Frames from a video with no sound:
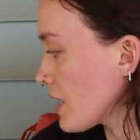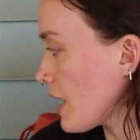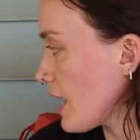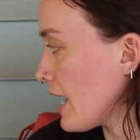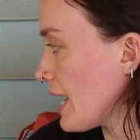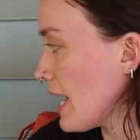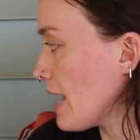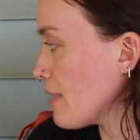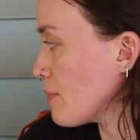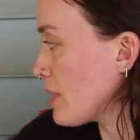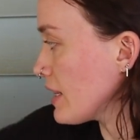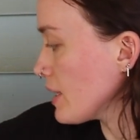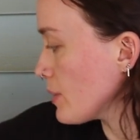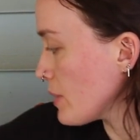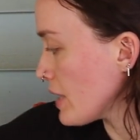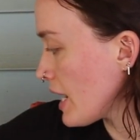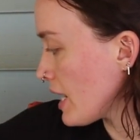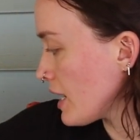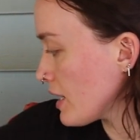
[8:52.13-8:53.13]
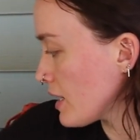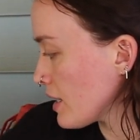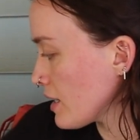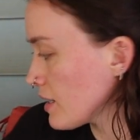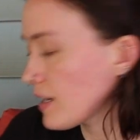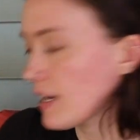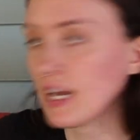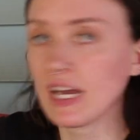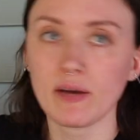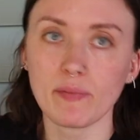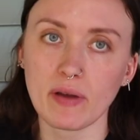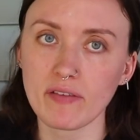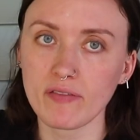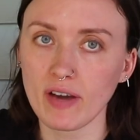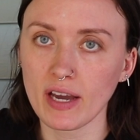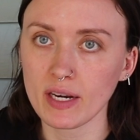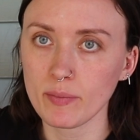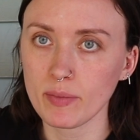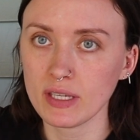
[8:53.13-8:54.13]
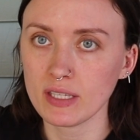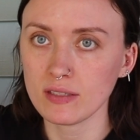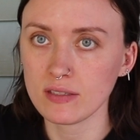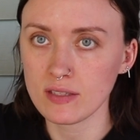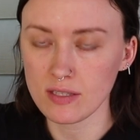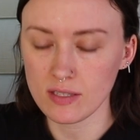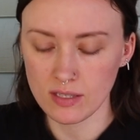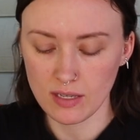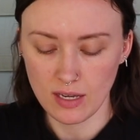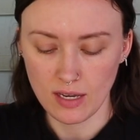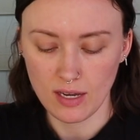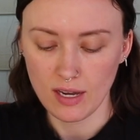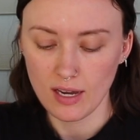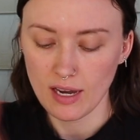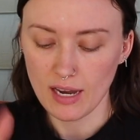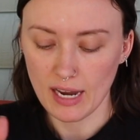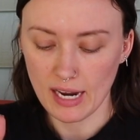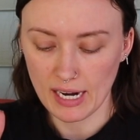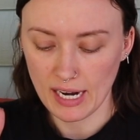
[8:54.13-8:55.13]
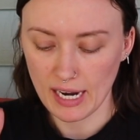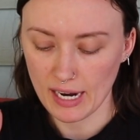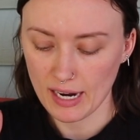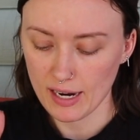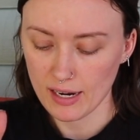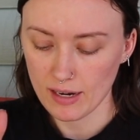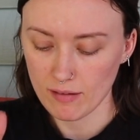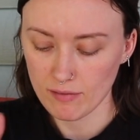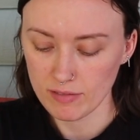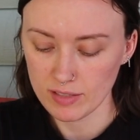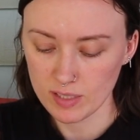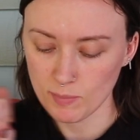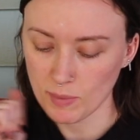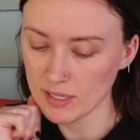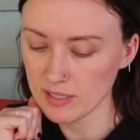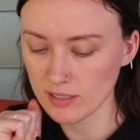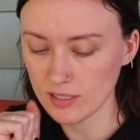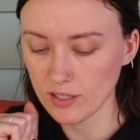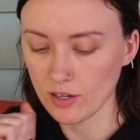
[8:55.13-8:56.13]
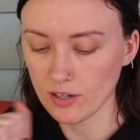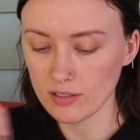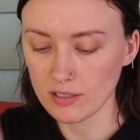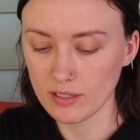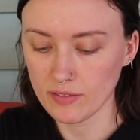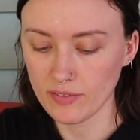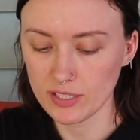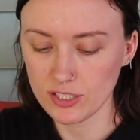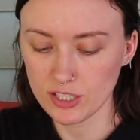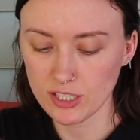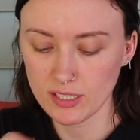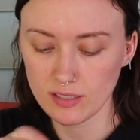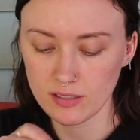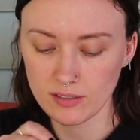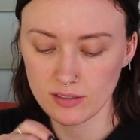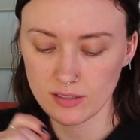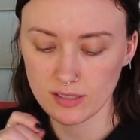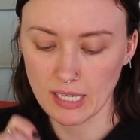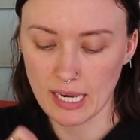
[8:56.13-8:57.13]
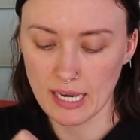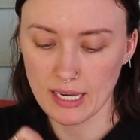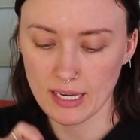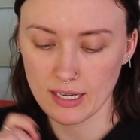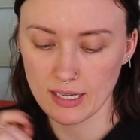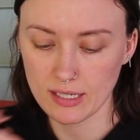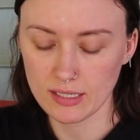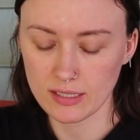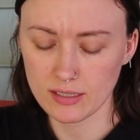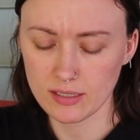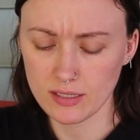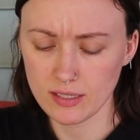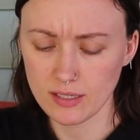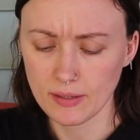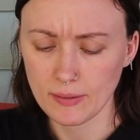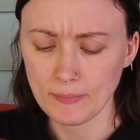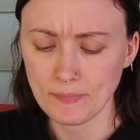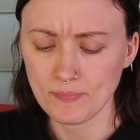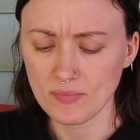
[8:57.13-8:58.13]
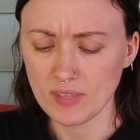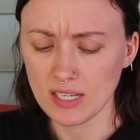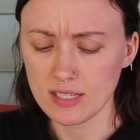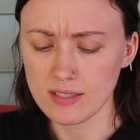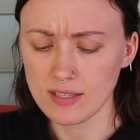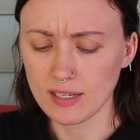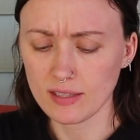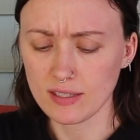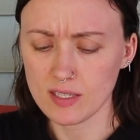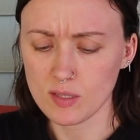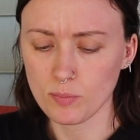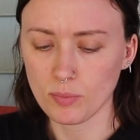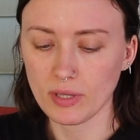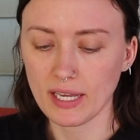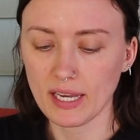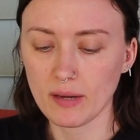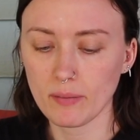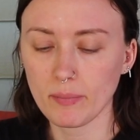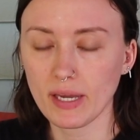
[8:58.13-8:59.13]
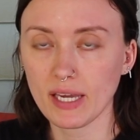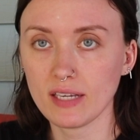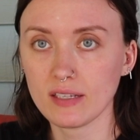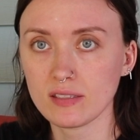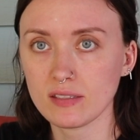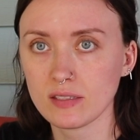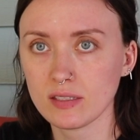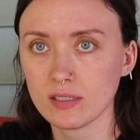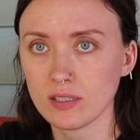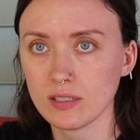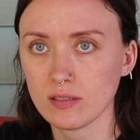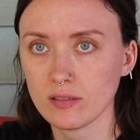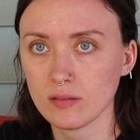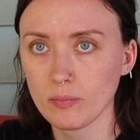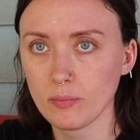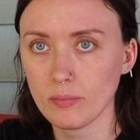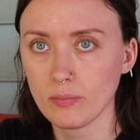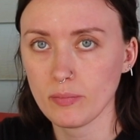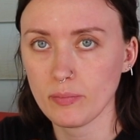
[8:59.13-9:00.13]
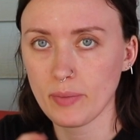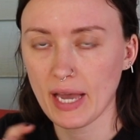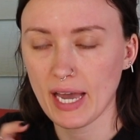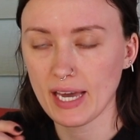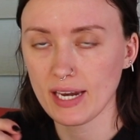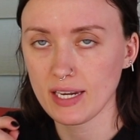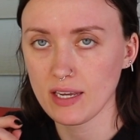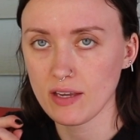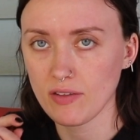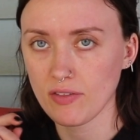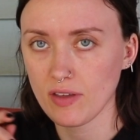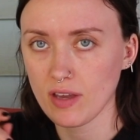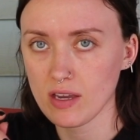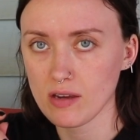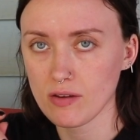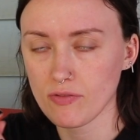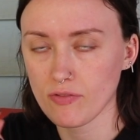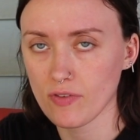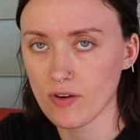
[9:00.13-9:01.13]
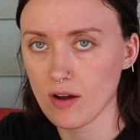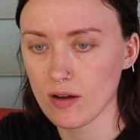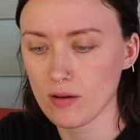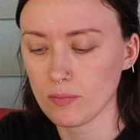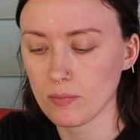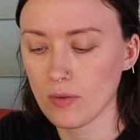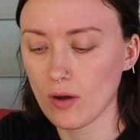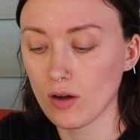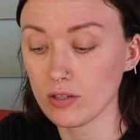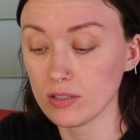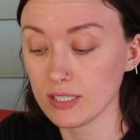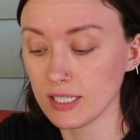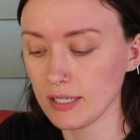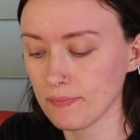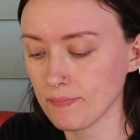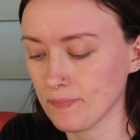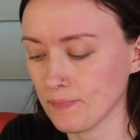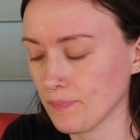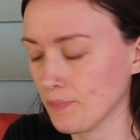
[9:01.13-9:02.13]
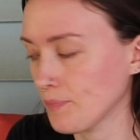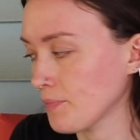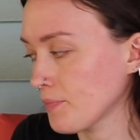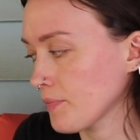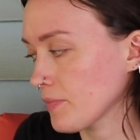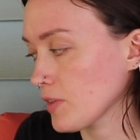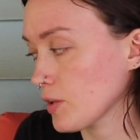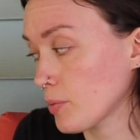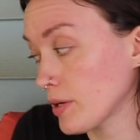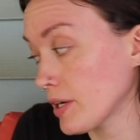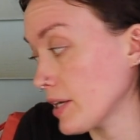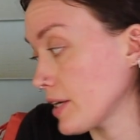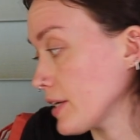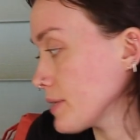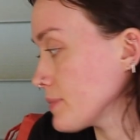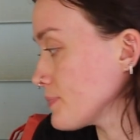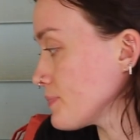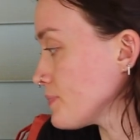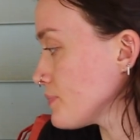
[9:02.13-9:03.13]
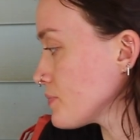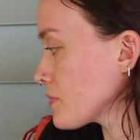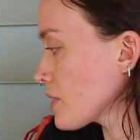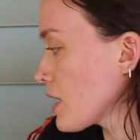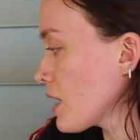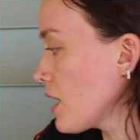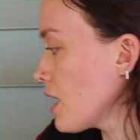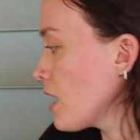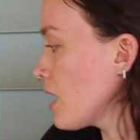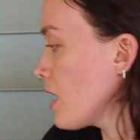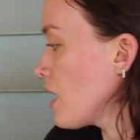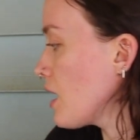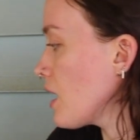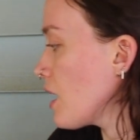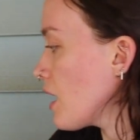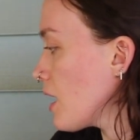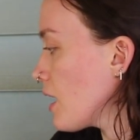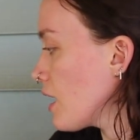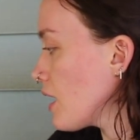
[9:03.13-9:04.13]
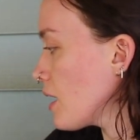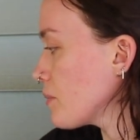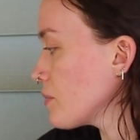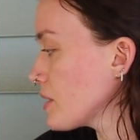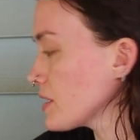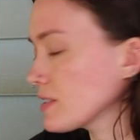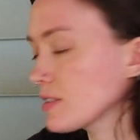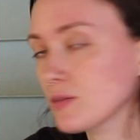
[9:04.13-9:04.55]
I have my lemonade, I have my vitamins, I have spicy garlic veggies, and it's like this plant-based patty thing from Aldi. They're pretty good. This